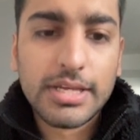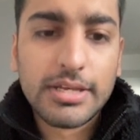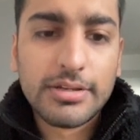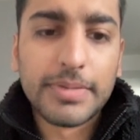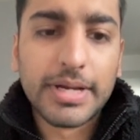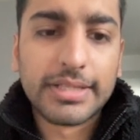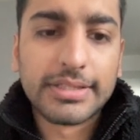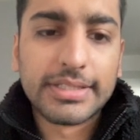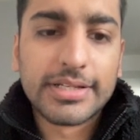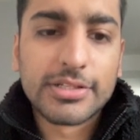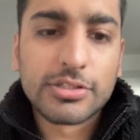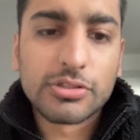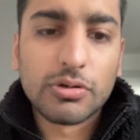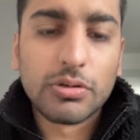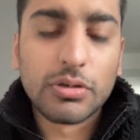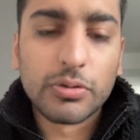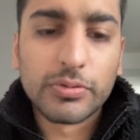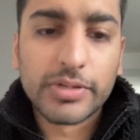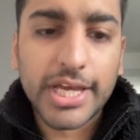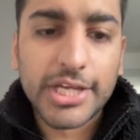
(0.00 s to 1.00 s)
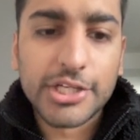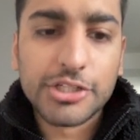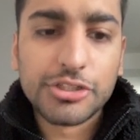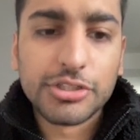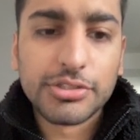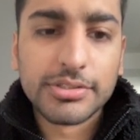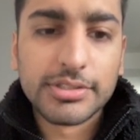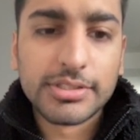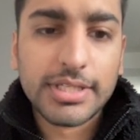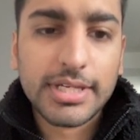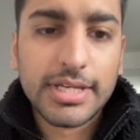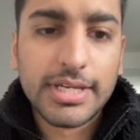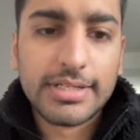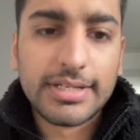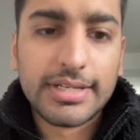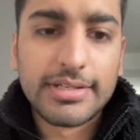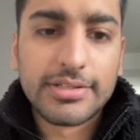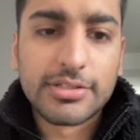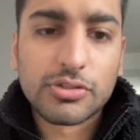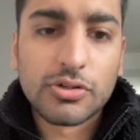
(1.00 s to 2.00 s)
and then it's got locations,
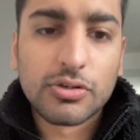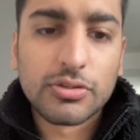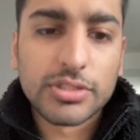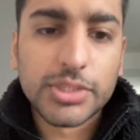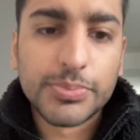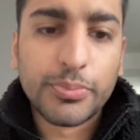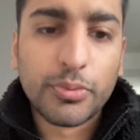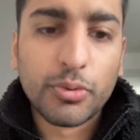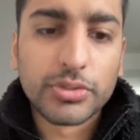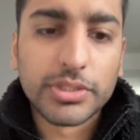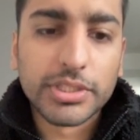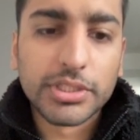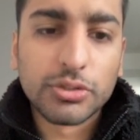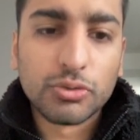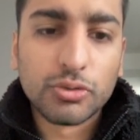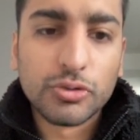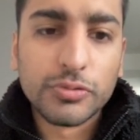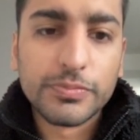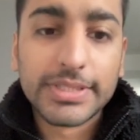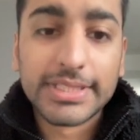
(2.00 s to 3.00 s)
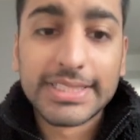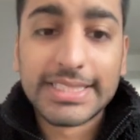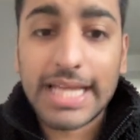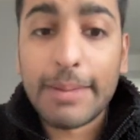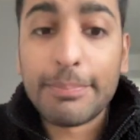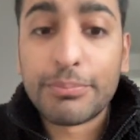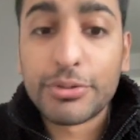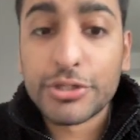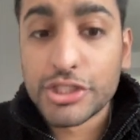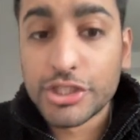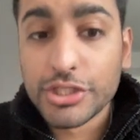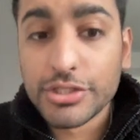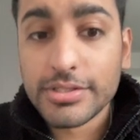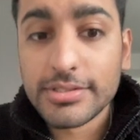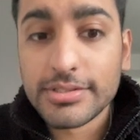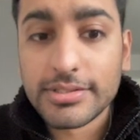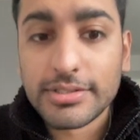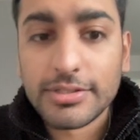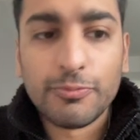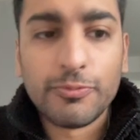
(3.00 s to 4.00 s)
then it's got sporting groups,
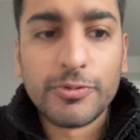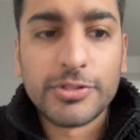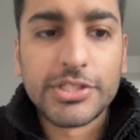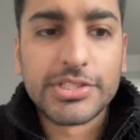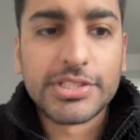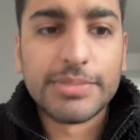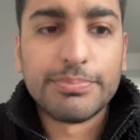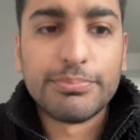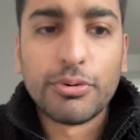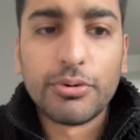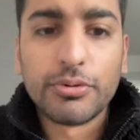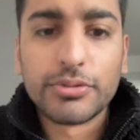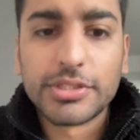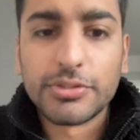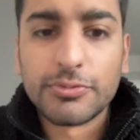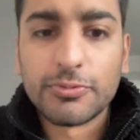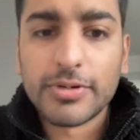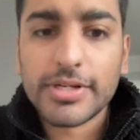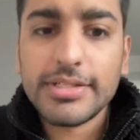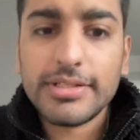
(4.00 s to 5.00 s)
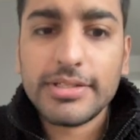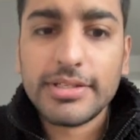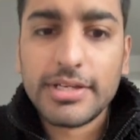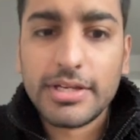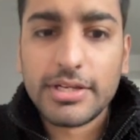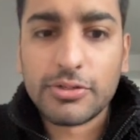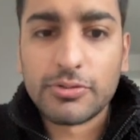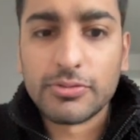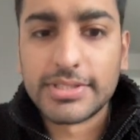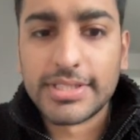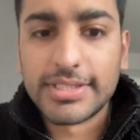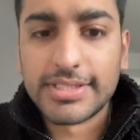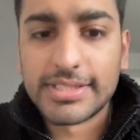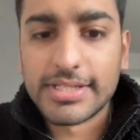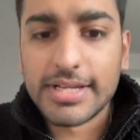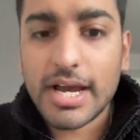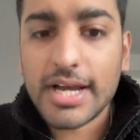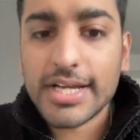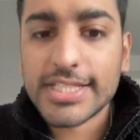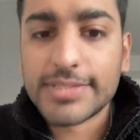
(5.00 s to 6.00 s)
temperatures, which is important, right? Because it's an
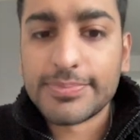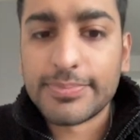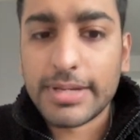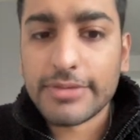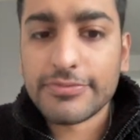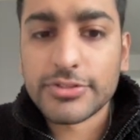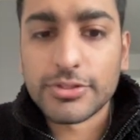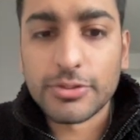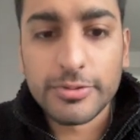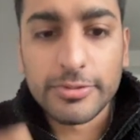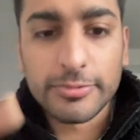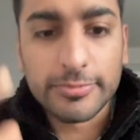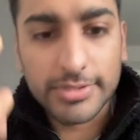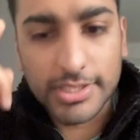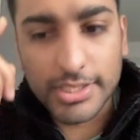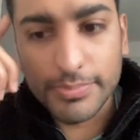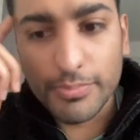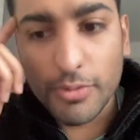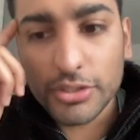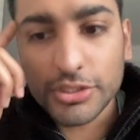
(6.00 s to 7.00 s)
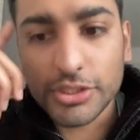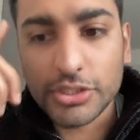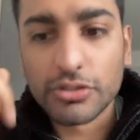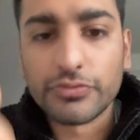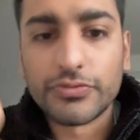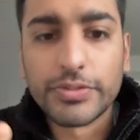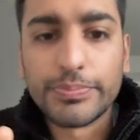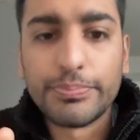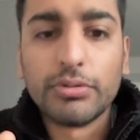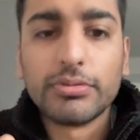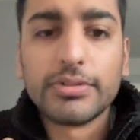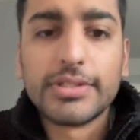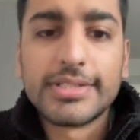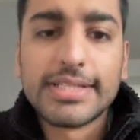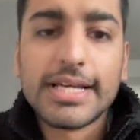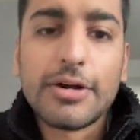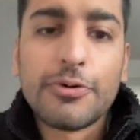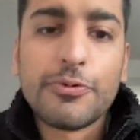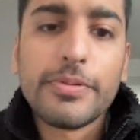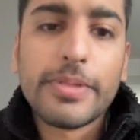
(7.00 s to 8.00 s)
ice bath, so it was smart enough to pull this
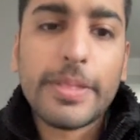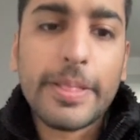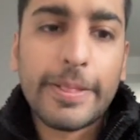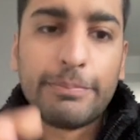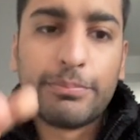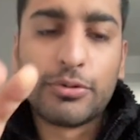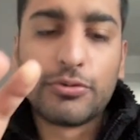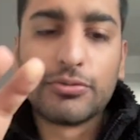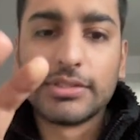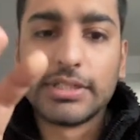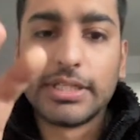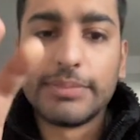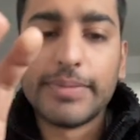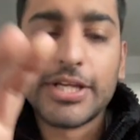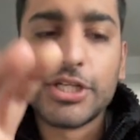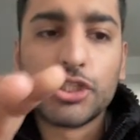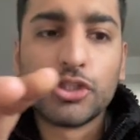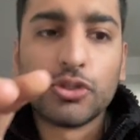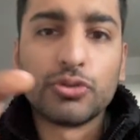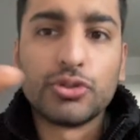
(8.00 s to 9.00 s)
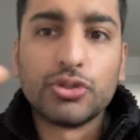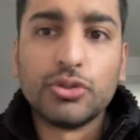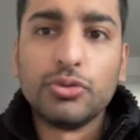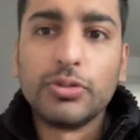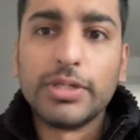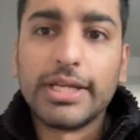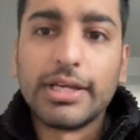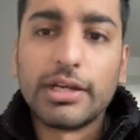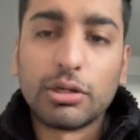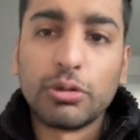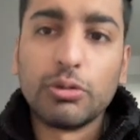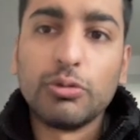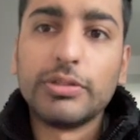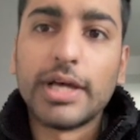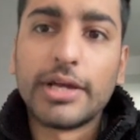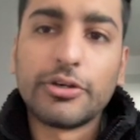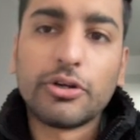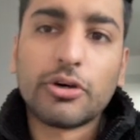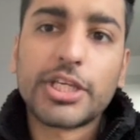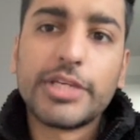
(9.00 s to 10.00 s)
out because I made sure to include
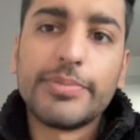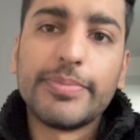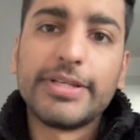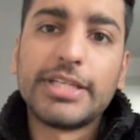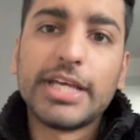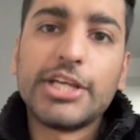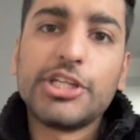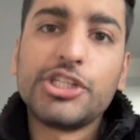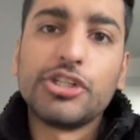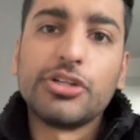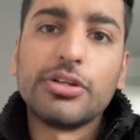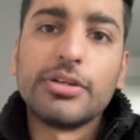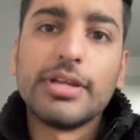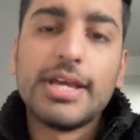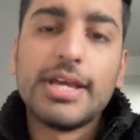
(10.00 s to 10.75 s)
that documentation